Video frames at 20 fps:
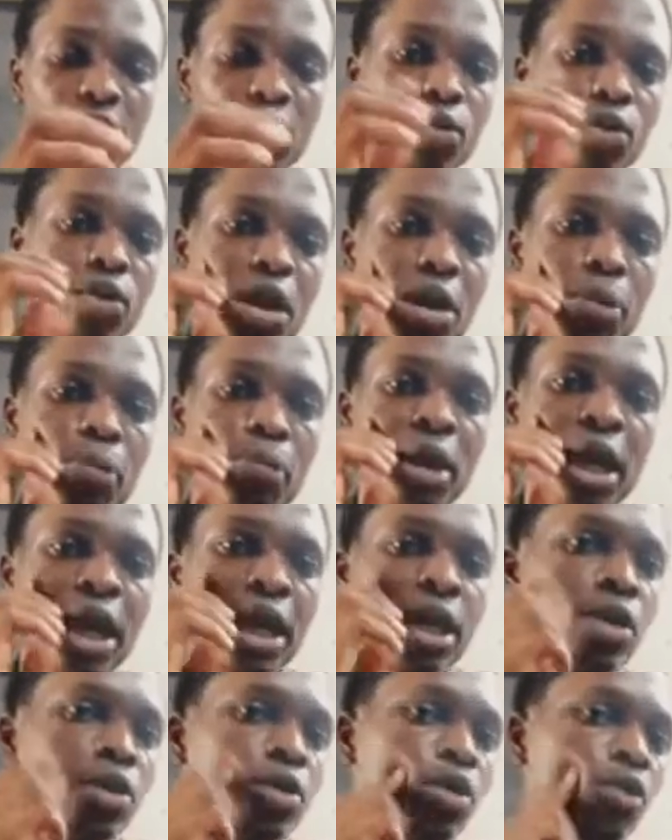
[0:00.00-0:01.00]
and the way you apply
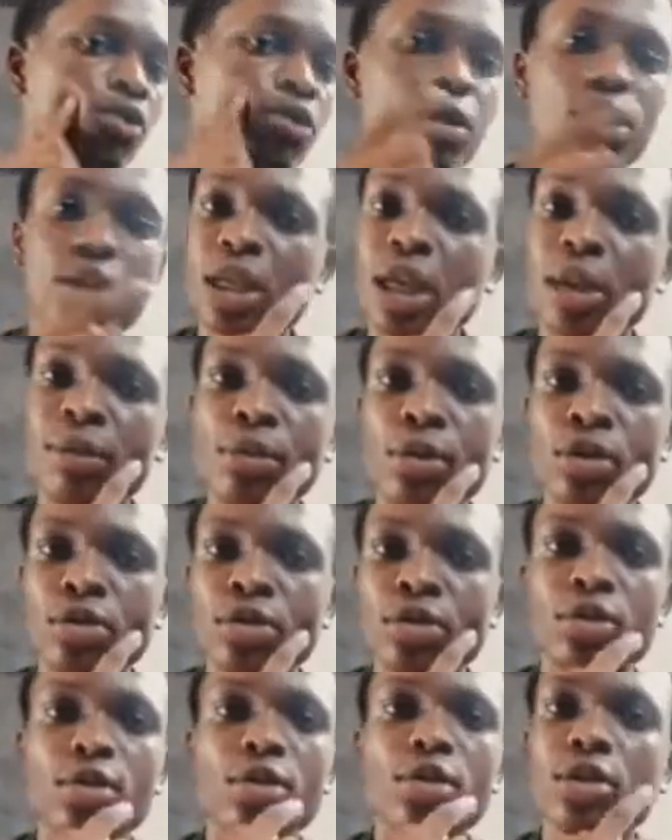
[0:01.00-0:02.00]
your facial muscles,